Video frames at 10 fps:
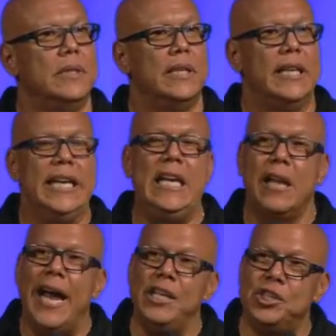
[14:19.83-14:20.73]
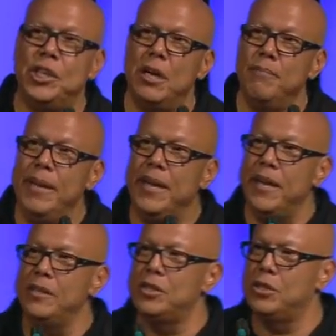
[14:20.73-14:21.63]
Elijah
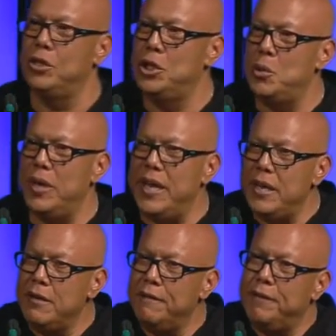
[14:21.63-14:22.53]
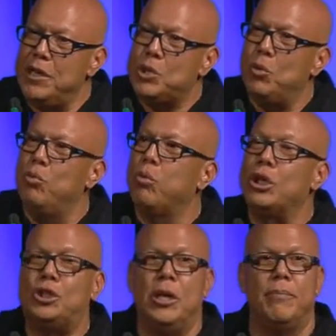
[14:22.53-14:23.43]
begins to do individual
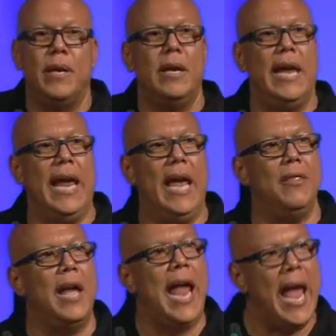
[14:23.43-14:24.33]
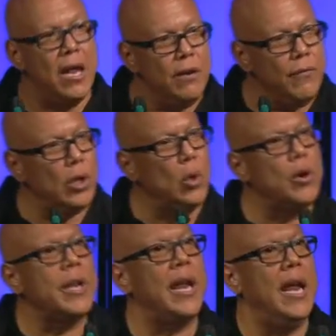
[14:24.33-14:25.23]
worship and the hand of the Lord
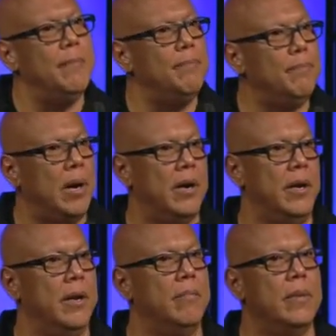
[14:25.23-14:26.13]
came upon him.